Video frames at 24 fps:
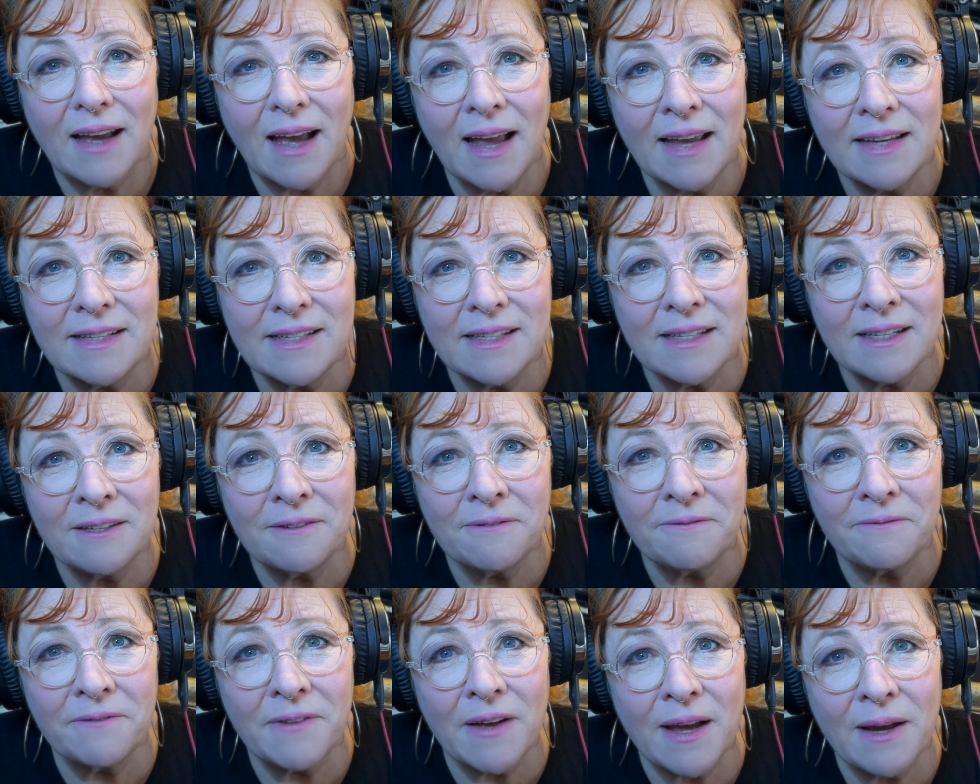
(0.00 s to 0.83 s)

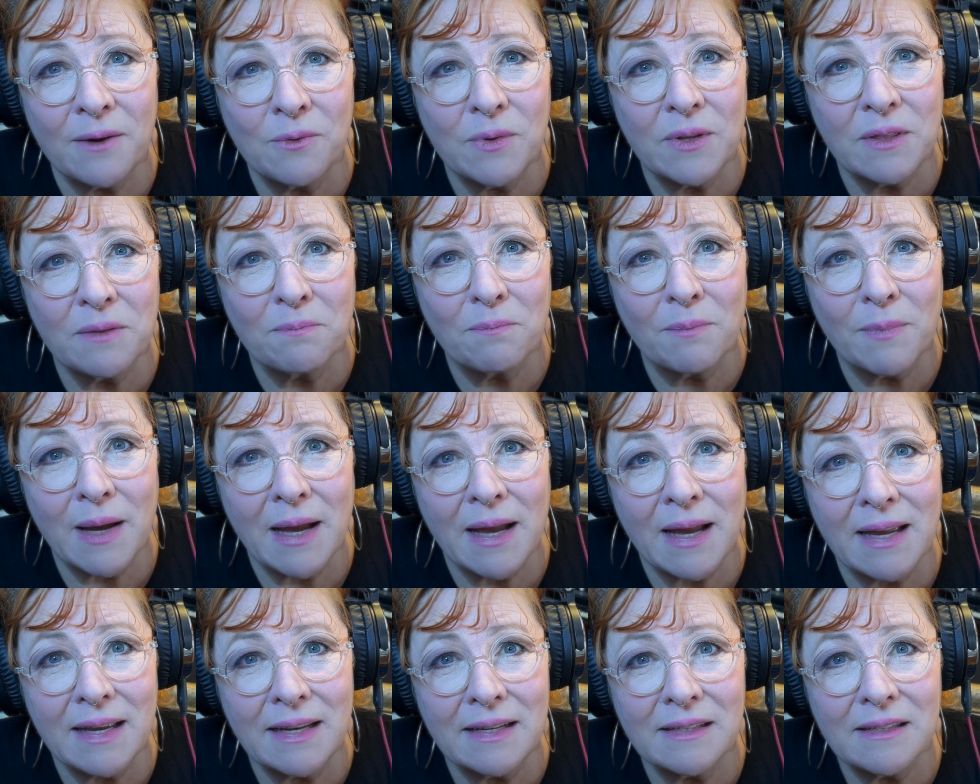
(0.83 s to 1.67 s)
Identify with
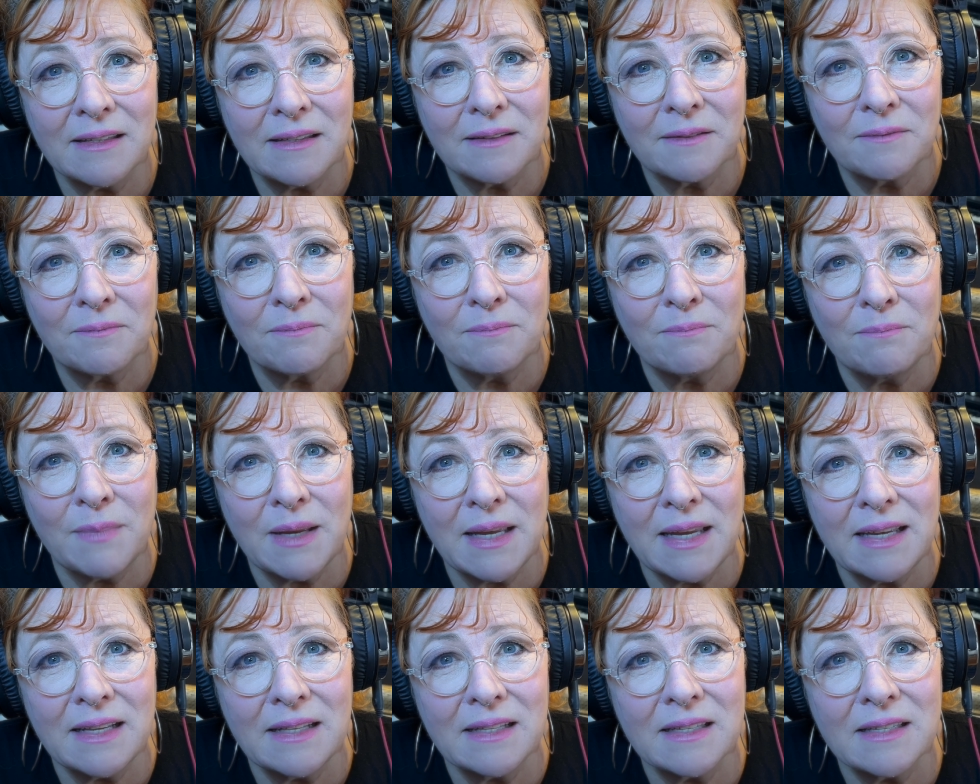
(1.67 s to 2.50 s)
mind
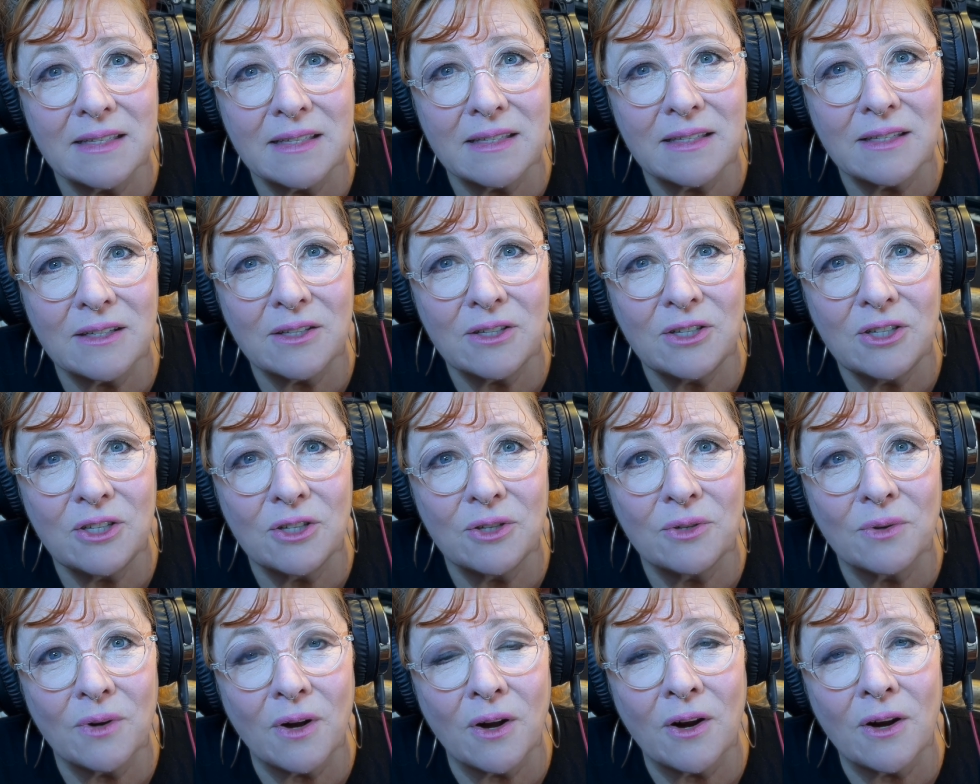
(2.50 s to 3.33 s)
means
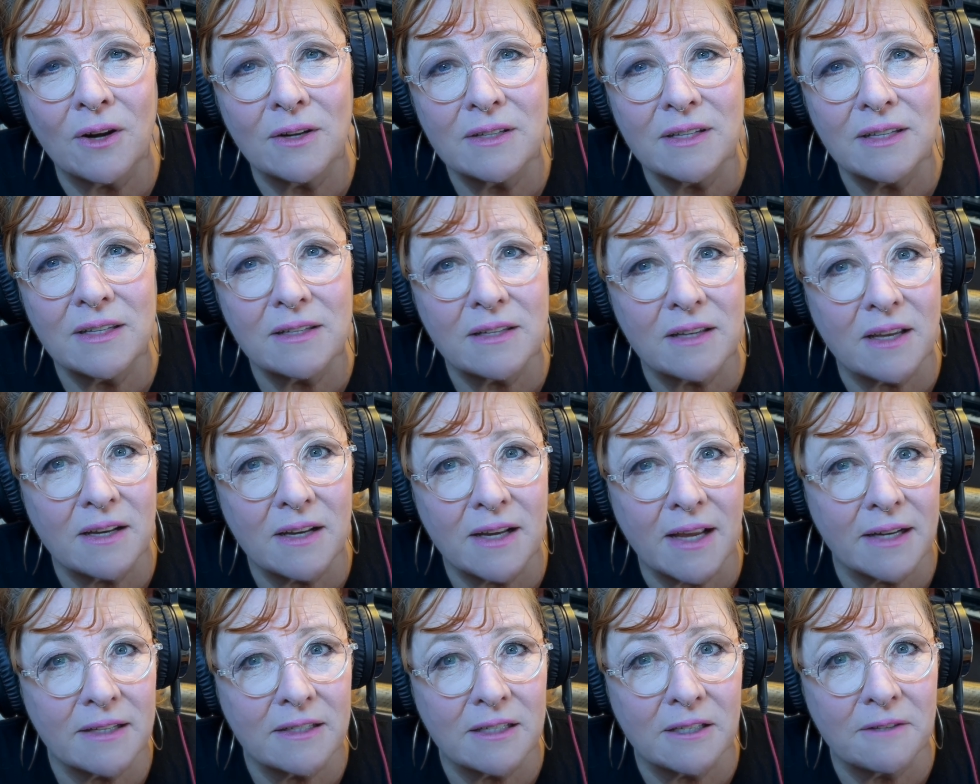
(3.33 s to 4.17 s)
you are
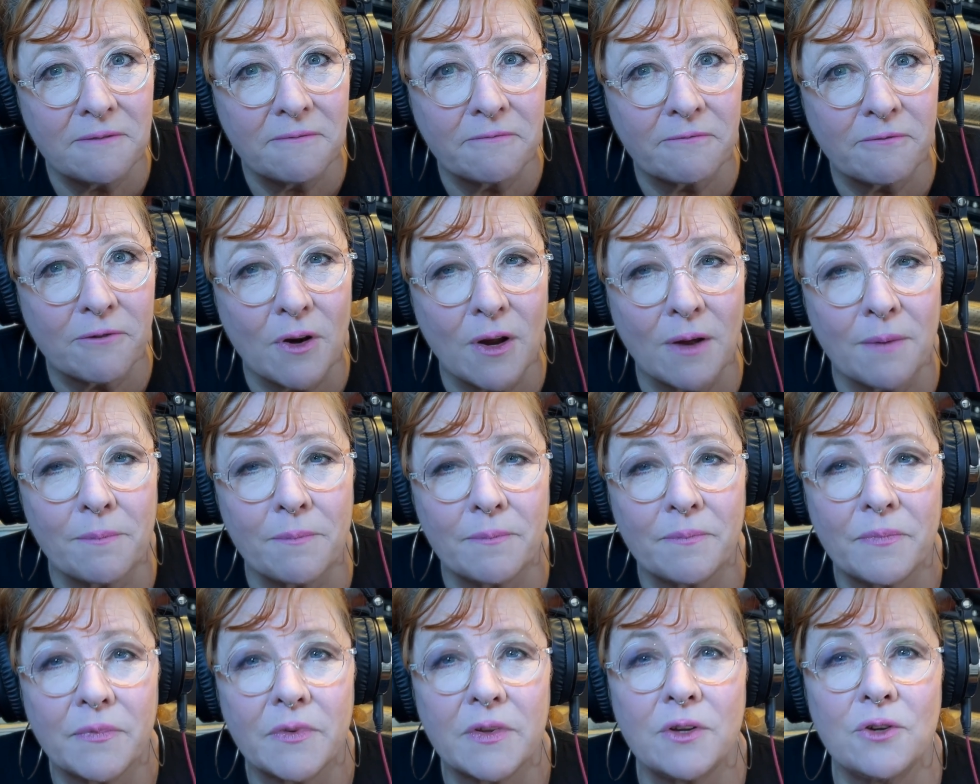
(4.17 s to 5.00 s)
disconnected from
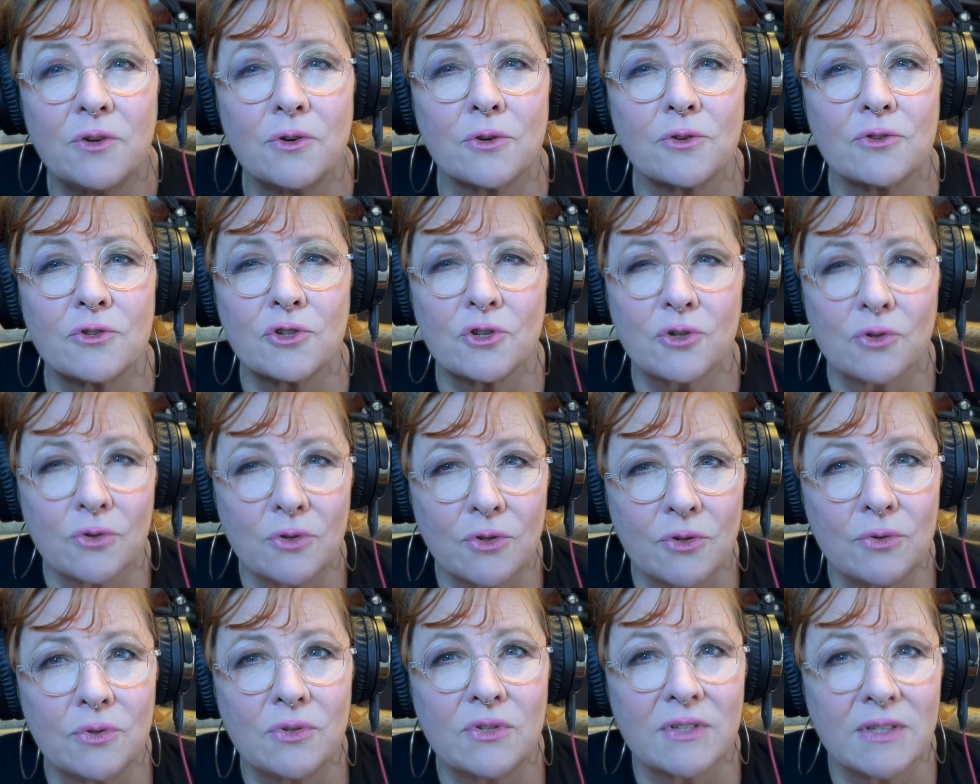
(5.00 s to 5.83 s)
your
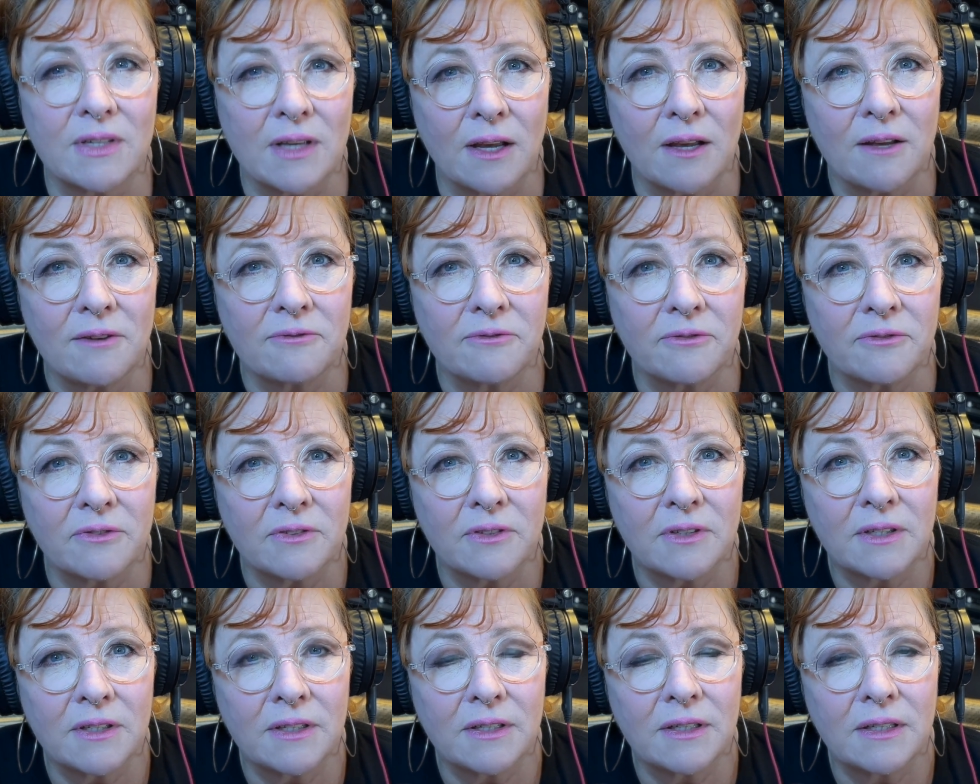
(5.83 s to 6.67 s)
true self.
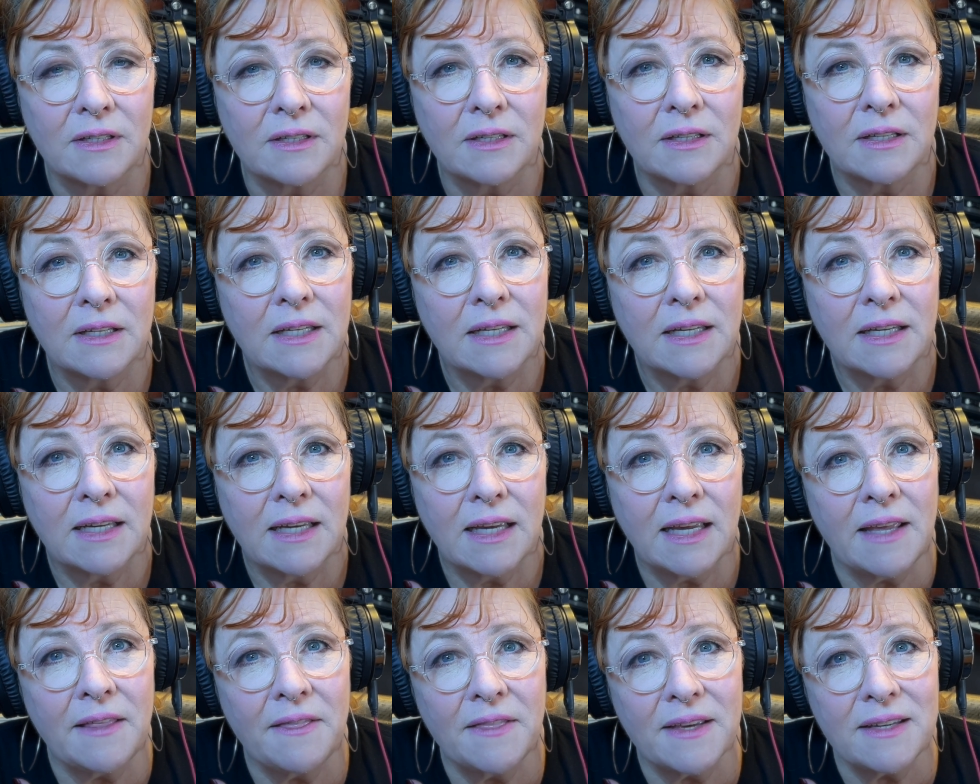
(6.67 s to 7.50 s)

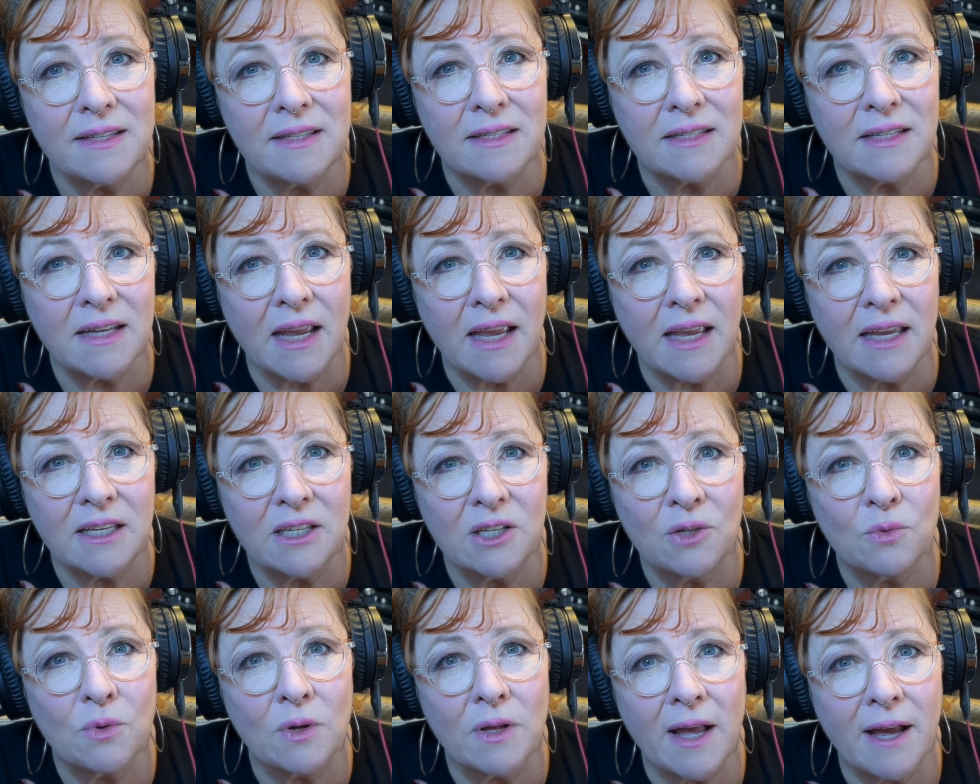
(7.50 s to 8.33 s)
In this state,
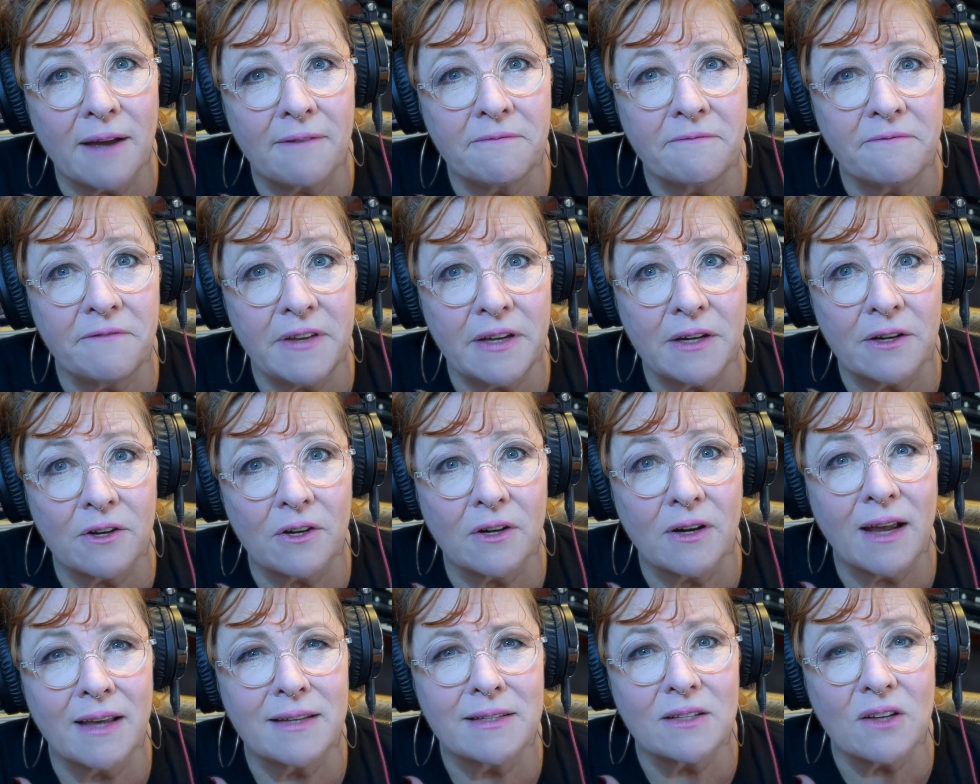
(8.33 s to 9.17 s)
you will have
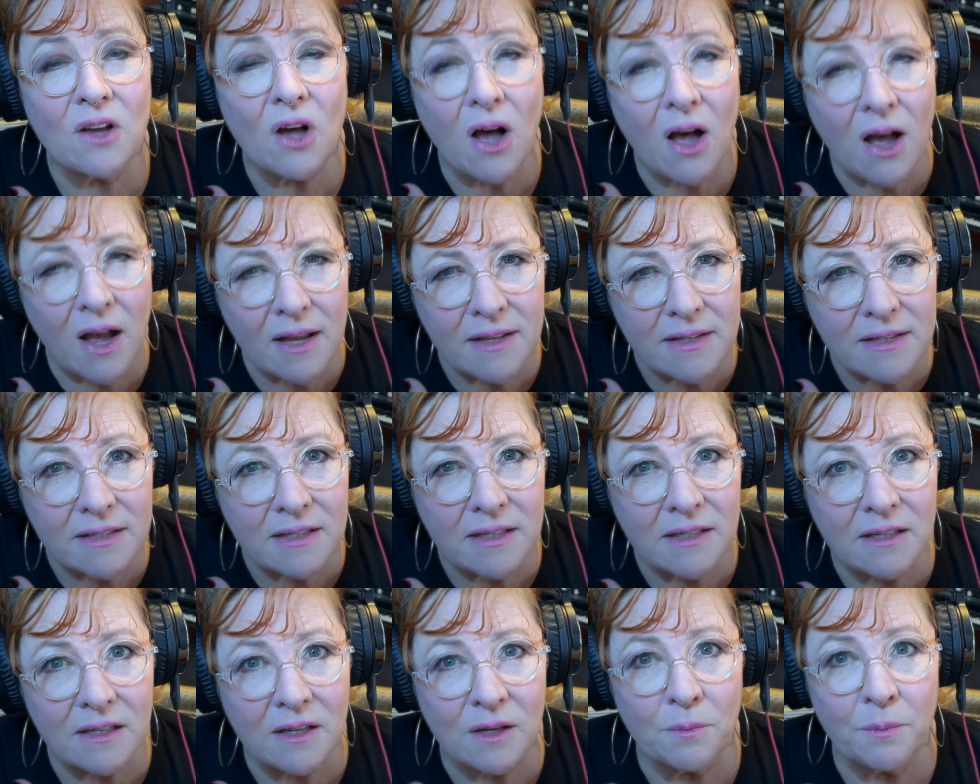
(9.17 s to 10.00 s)
fear as
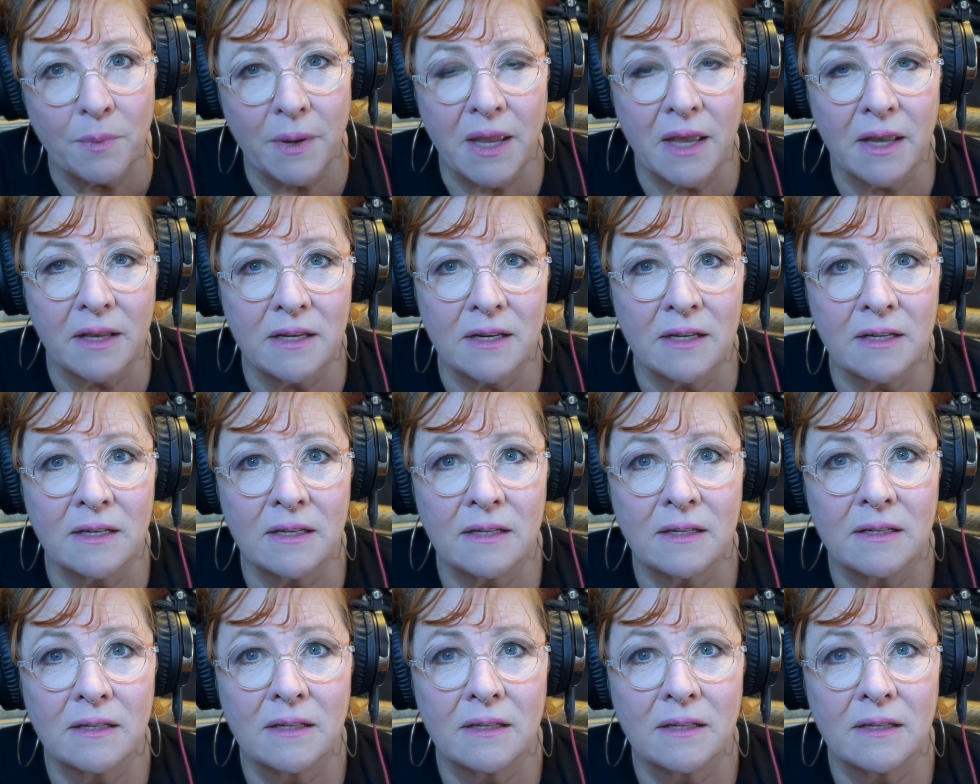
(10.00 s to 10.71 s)
constant companion.